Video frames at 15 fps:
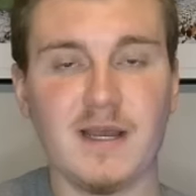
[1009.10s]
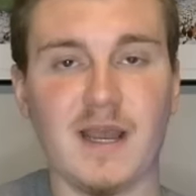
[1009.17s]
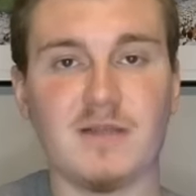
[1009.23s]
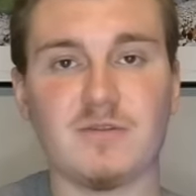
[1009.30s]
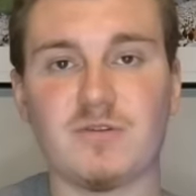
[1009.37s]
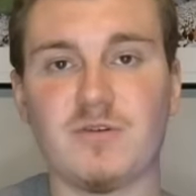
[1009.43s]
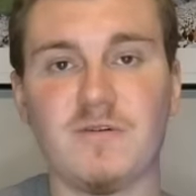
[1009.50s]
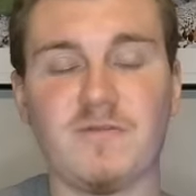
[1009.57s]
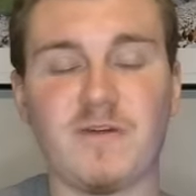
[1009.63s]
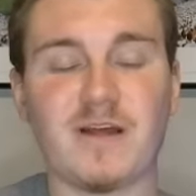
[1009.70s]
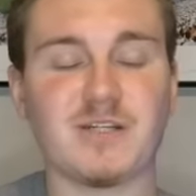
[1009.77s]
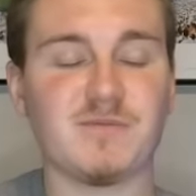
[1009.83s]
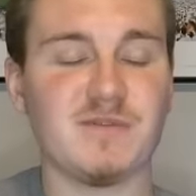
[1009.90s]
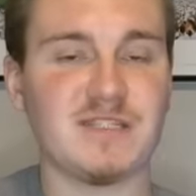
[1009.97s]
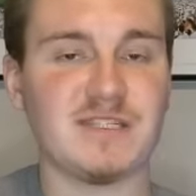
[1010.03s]
and the true
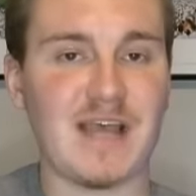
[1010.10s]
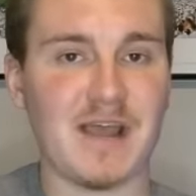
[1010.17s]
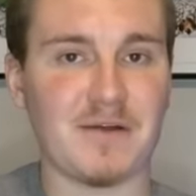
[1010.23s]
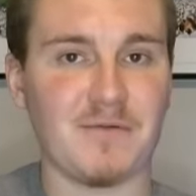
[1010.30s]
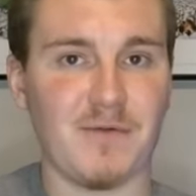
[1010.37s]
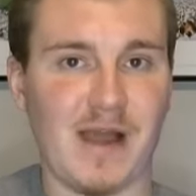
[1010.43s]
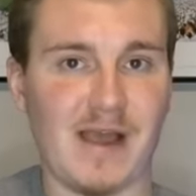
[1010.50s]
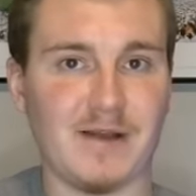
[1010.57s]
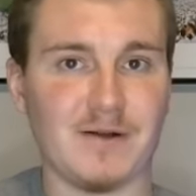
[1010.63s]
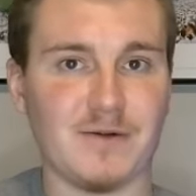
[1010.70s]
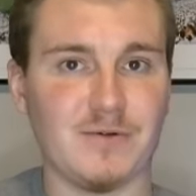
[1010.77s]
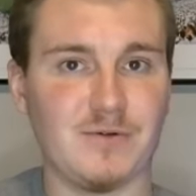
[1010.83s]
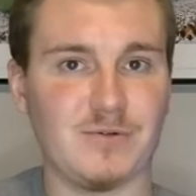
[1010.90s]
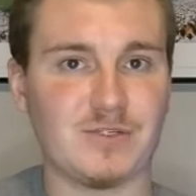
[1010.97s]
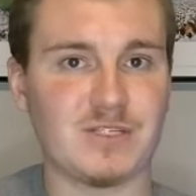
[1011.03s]
freshman Zack Ryder,
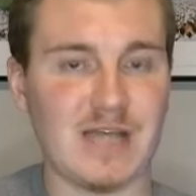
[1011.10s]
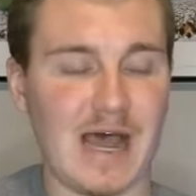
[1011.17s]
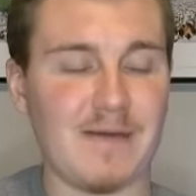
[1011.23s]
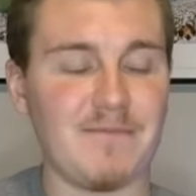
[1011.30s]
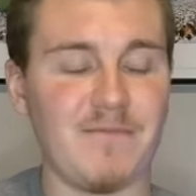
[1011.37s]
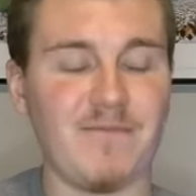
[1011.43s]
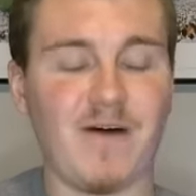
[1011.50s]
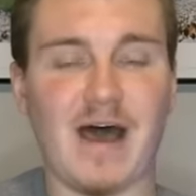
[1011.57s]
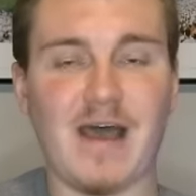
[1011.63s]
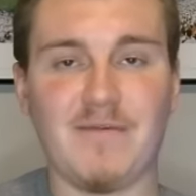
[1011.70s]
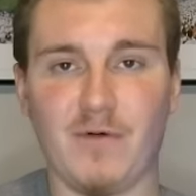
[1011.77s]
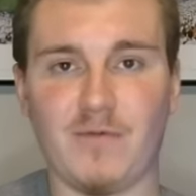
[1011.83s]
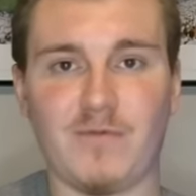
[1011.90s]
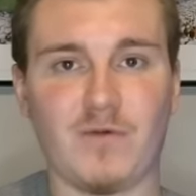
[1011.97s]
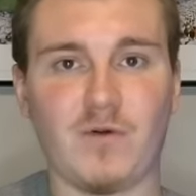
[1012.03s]
who's top five
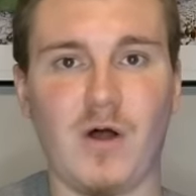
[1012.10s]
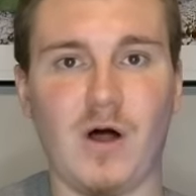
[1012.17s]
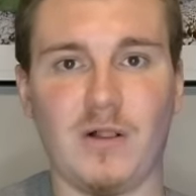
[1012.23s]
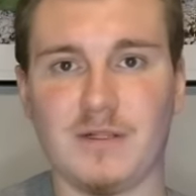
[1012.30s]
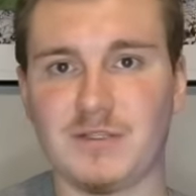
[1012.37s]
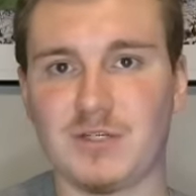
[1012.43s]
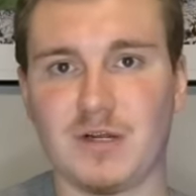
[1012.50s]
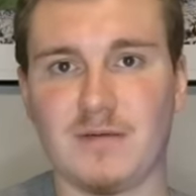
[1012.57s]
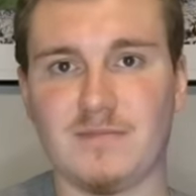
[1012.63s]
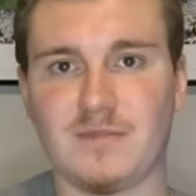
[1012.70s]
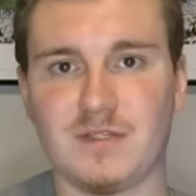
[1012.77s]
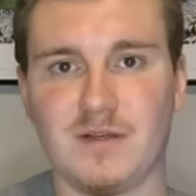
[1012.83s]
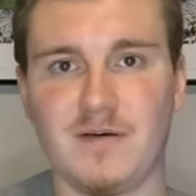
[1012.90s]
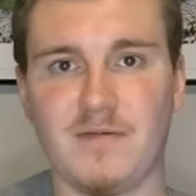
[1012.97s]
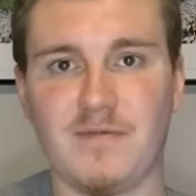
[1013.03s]
overall in
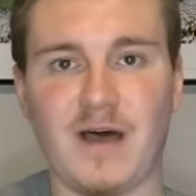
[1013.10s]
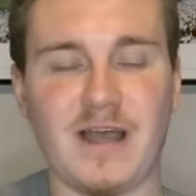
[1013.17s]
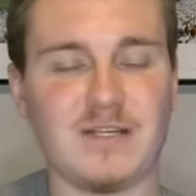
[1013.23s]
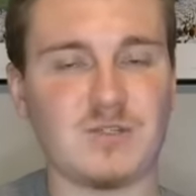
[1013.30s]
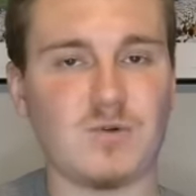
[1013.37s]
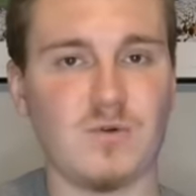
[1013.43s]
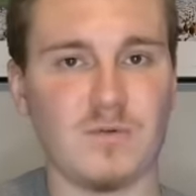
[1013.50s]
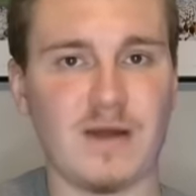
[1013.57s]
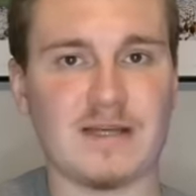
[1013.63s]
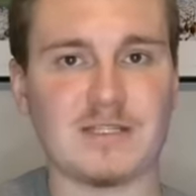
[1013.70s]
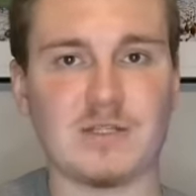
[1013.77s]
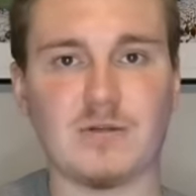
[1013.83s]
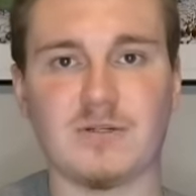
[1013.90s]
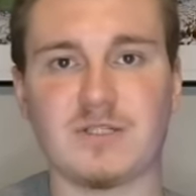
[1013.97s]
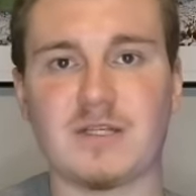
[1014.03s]
terms of high school
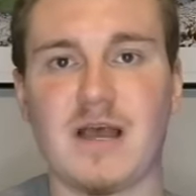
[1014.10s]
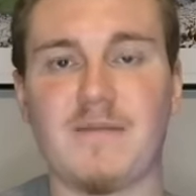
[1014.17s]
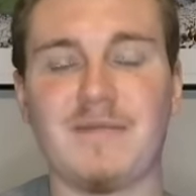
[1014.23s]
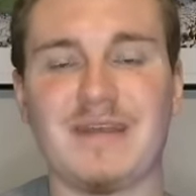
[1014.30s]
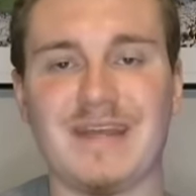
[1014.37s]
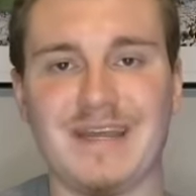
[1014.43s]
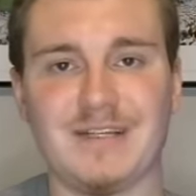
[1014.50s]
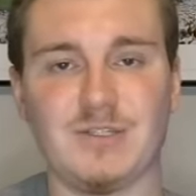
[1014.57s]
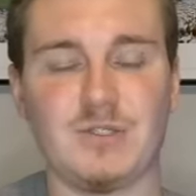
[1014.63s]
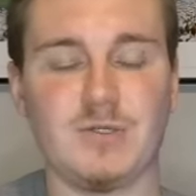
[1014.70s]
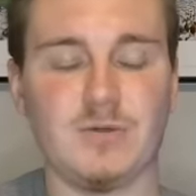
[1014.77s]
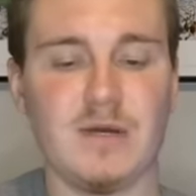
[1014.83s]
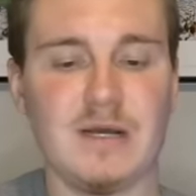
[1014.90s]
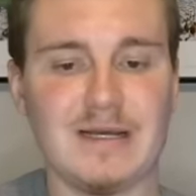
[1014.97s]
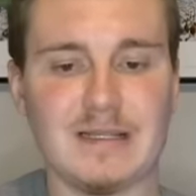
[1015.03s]
wrestlers coming
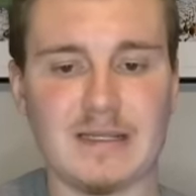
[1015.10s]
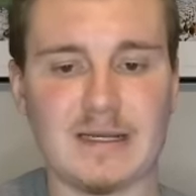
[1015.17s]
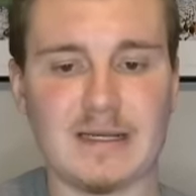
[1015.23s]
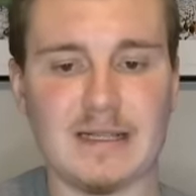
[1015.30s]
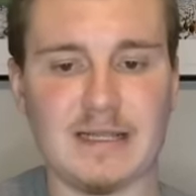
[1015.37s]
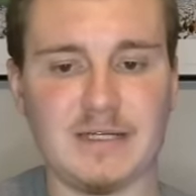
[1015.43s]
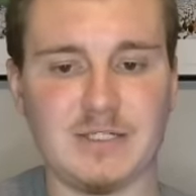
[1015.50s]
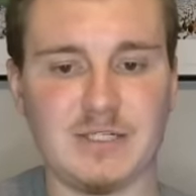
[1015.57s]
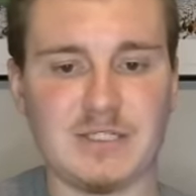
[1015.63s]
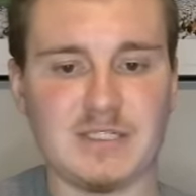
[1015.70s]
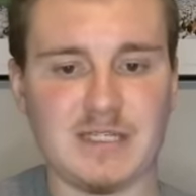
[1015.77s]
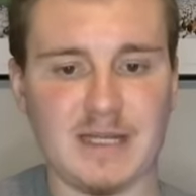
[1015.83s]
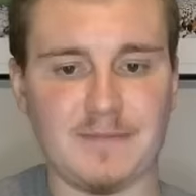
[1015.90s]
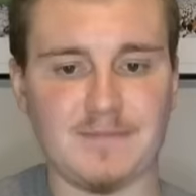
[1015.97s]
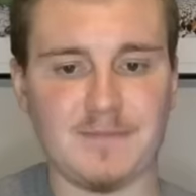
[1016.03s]
into the collegiate
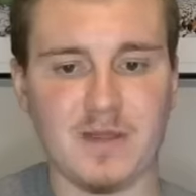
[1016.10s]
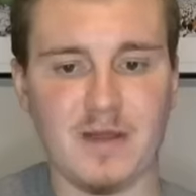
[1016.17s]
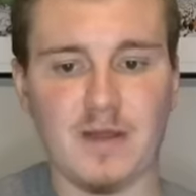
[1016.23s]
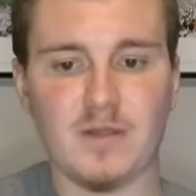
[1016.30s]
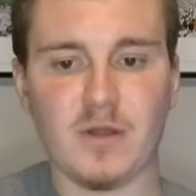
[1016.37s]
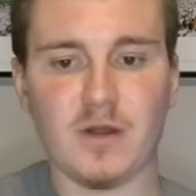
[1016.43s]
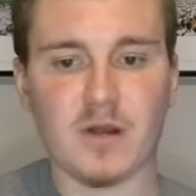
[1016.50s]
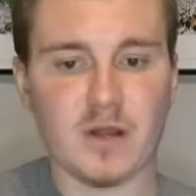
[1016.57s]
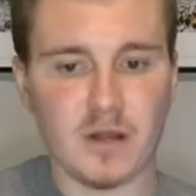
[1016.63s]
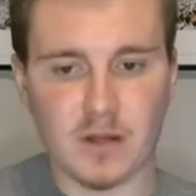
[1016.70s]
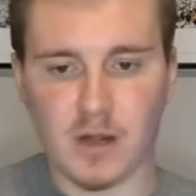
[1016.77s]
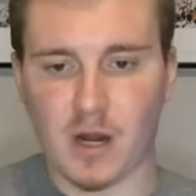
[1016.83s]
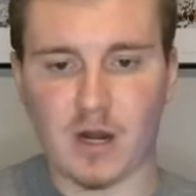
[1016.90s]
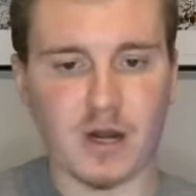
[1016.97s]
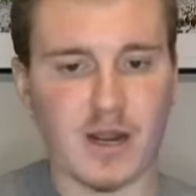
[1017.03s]
scene. There
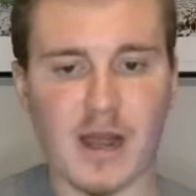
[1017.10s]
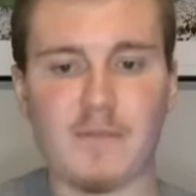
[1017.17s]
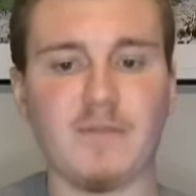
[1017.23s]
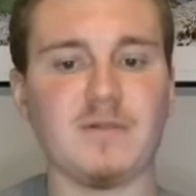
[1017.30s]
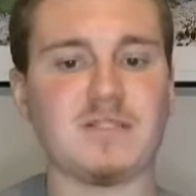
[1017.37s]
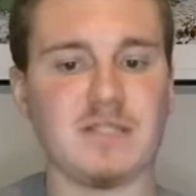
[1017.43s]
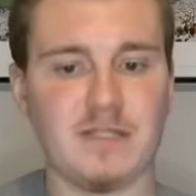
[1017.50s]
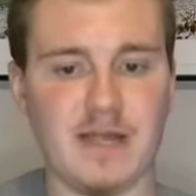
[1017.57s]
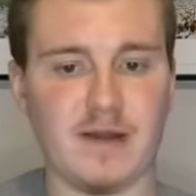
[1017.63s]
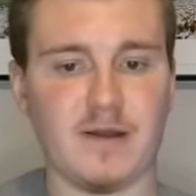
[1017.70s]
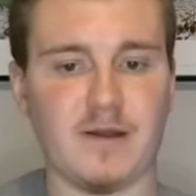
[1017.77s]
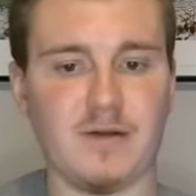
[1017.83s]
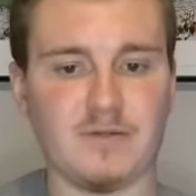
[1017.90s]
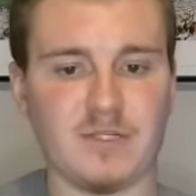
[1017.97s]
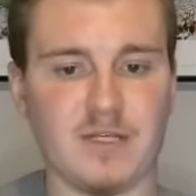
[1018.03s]
are a couple of
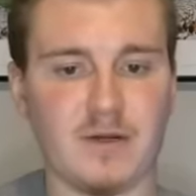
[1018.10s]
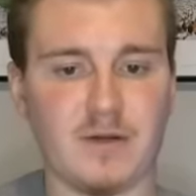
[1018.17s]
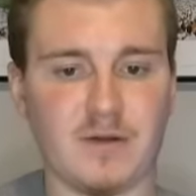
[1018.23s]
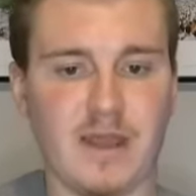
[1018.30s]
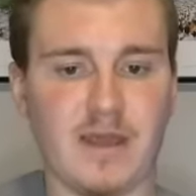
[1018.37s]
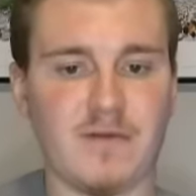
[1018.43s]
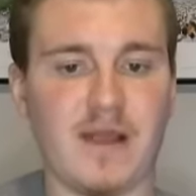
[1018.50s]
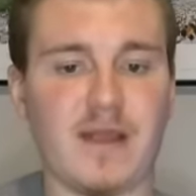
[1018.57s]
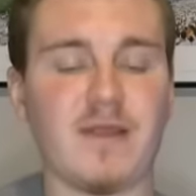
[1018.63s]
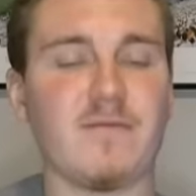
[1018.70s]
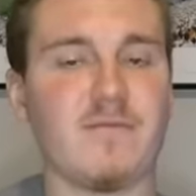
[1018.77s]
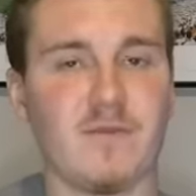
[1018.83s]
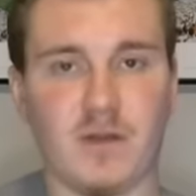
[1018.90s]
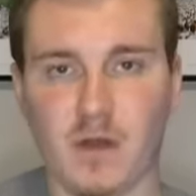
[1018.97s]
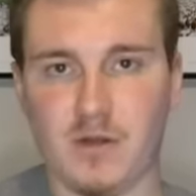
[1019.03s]
scenarios here, okay, right?
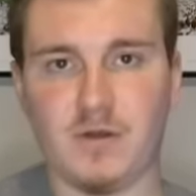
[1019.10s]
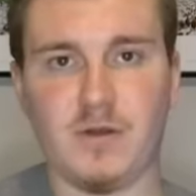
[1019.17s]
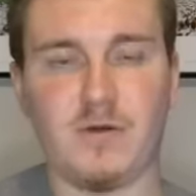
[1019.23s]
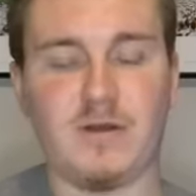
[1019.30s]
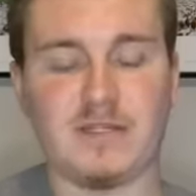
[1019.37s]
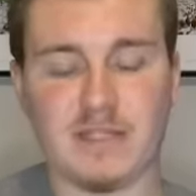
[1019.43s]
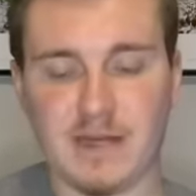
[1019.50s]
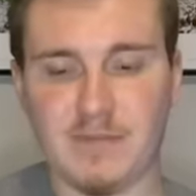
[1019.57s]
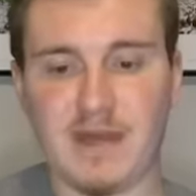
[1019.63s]
Facundo, as I